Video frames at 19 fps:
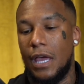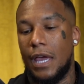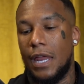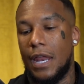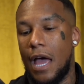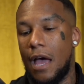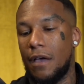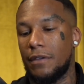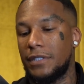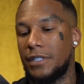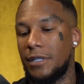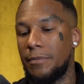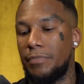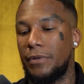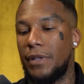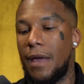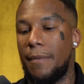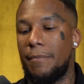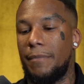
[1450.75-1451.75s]
and how
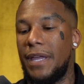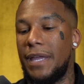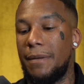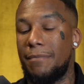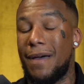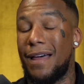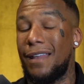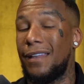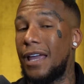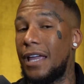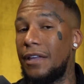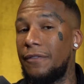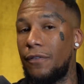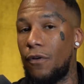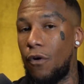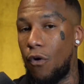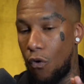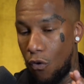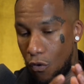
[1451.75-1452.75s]
simple I made my life
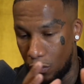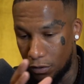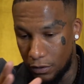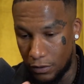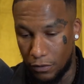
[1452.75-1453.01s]
all